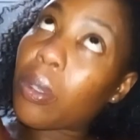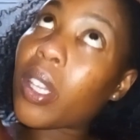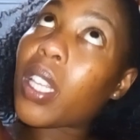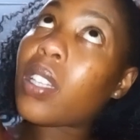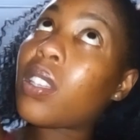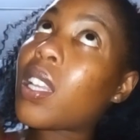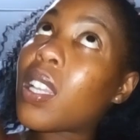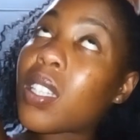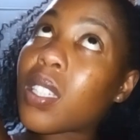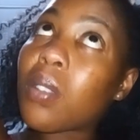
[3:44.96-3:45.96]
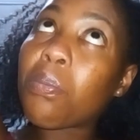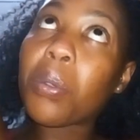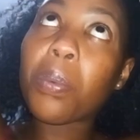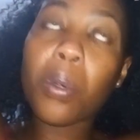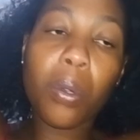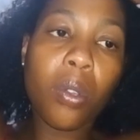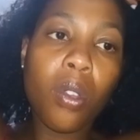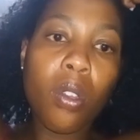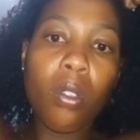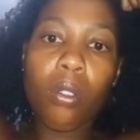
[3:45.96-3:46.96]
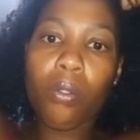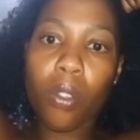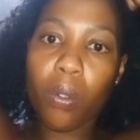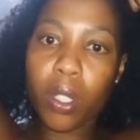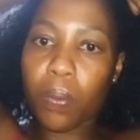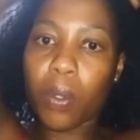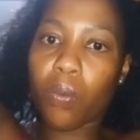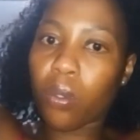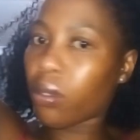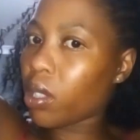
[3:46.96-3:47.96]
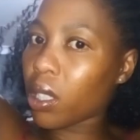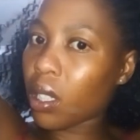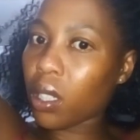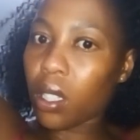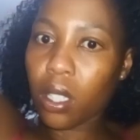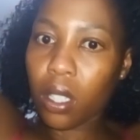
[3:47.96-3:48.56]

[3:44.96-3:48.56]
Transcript: But then there are some people who've always been rooting